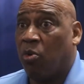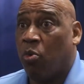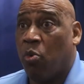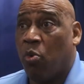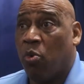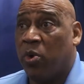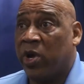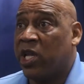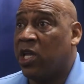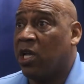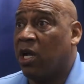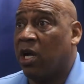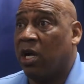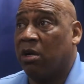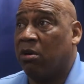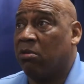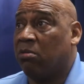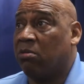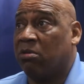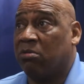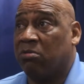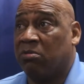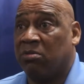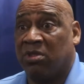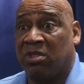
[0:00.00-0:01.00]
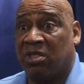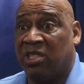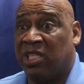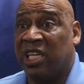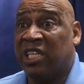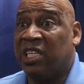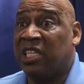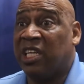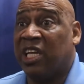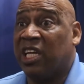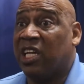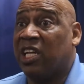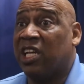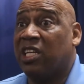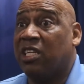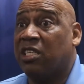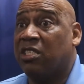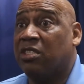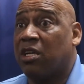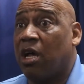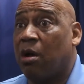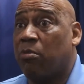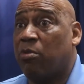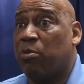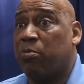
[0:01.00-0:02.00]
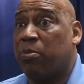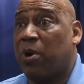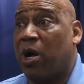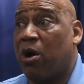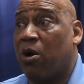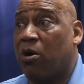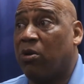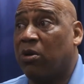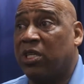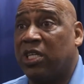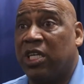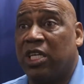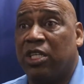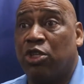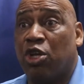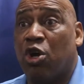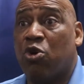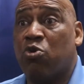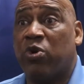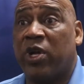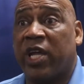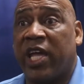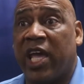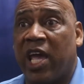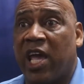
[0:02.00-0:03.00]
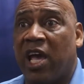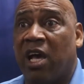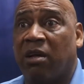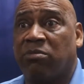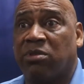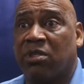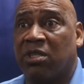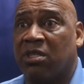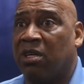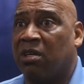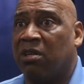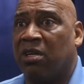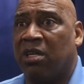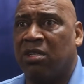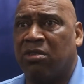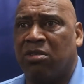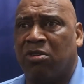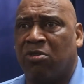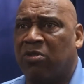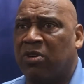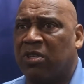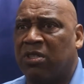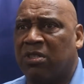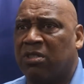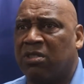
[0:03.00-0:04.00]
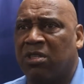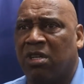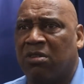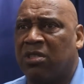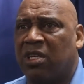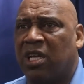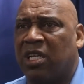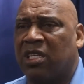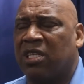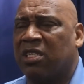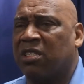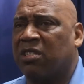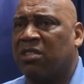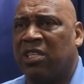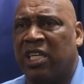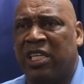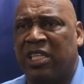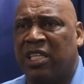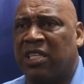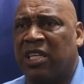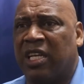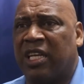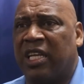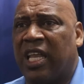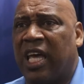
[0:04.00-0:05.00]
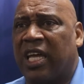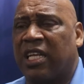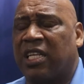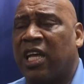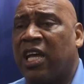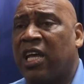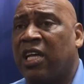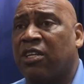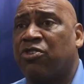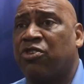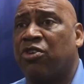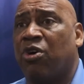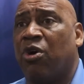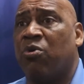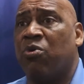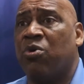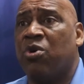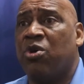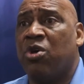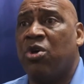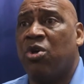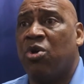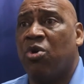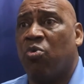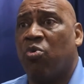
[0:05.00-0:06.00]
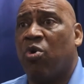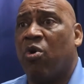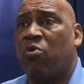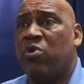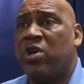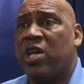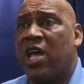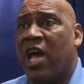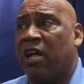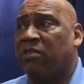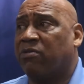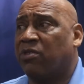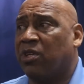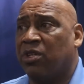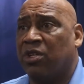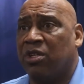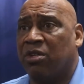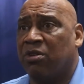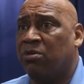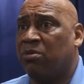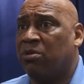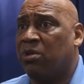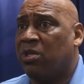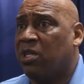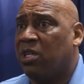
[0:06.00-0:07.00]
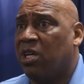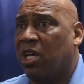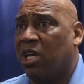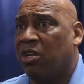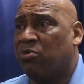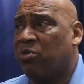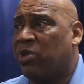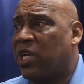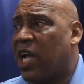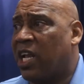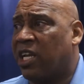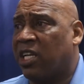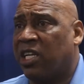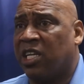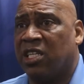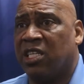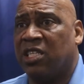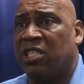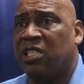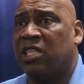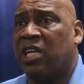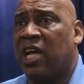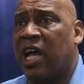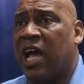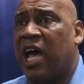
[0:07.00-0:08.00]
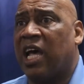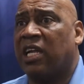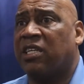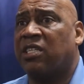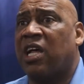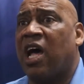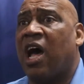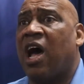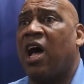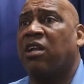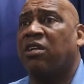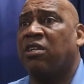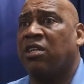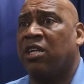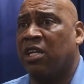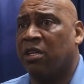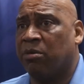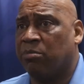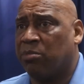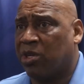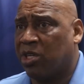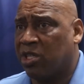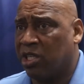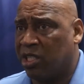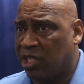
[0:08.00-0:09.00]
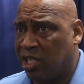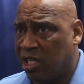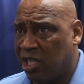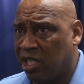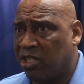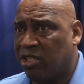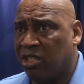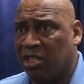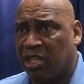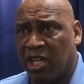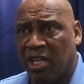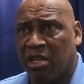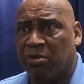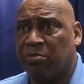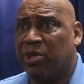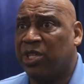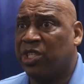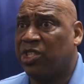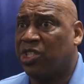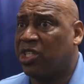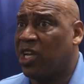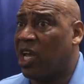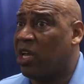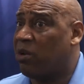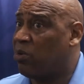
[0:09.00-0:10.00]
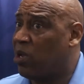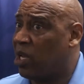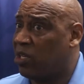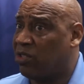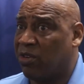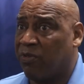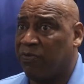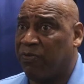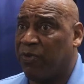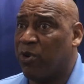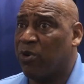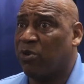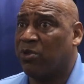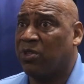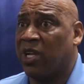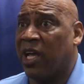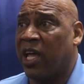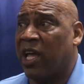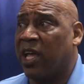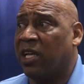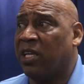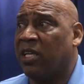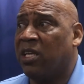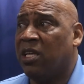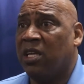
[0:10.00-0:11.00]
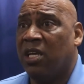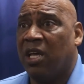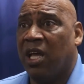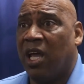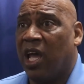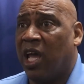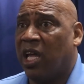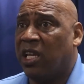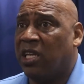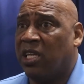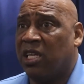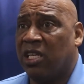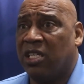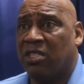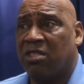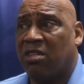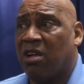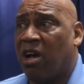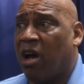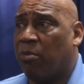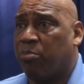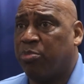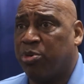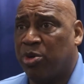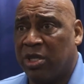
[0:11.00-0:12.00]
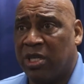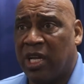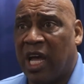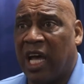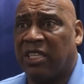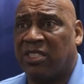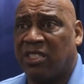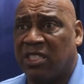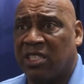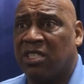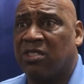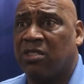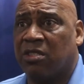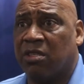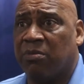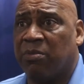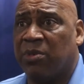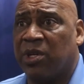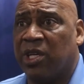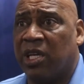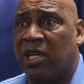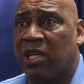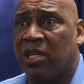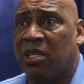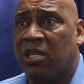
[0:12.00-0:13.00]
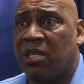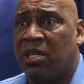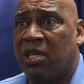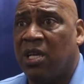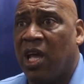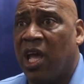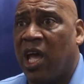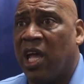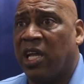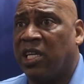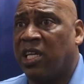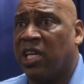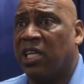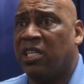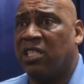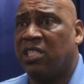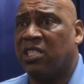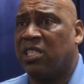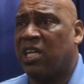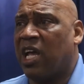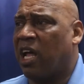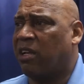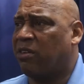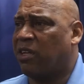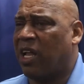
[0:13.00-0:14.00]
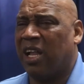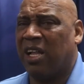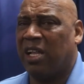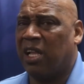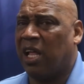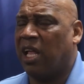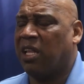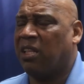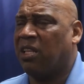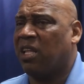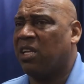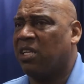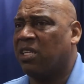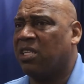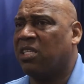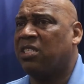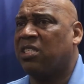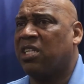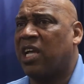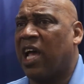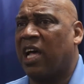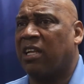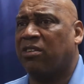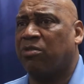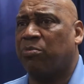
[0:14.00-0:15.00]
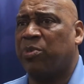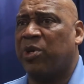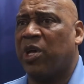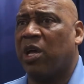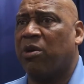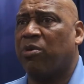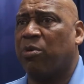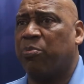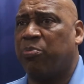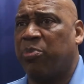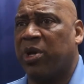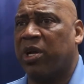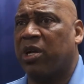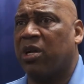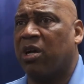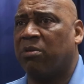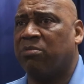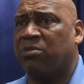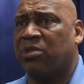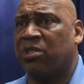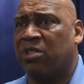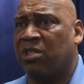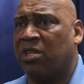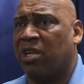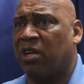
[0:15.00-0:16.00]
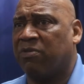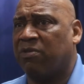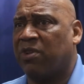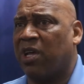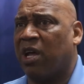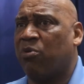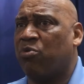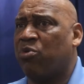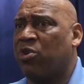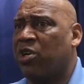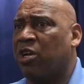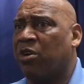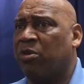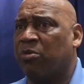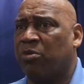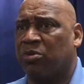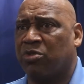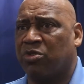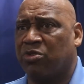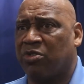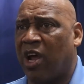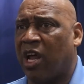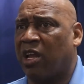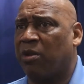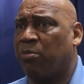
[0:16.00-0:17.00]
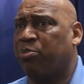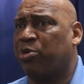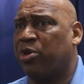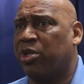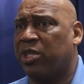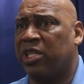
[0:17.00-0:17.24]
We didn't get any summer ball in, no camps, anything like that. So what we have to do is we got to get these guys out, get them conditioned, get them in shape. That's the first thing. And then start putting our system in and getting these guys. I think these guys will be able to pick up the stuff that we're trying to put